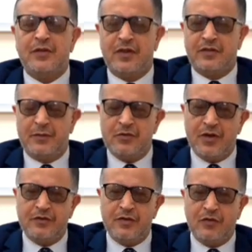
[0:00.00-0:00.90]
Does the
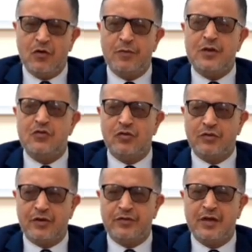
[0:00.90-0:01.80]
patient have developed any
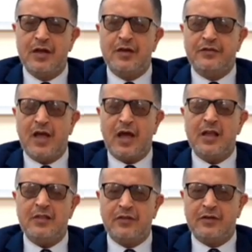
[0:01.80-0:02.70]
jaundice?
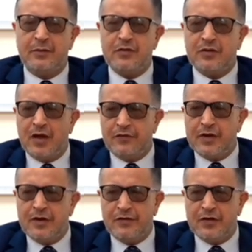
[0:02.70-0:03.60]
Second, does the patient have
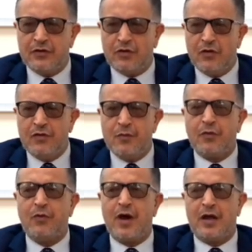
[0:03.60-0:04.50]
any evidence of
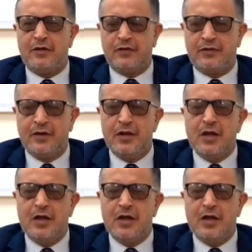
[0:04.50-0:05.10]
pruritus?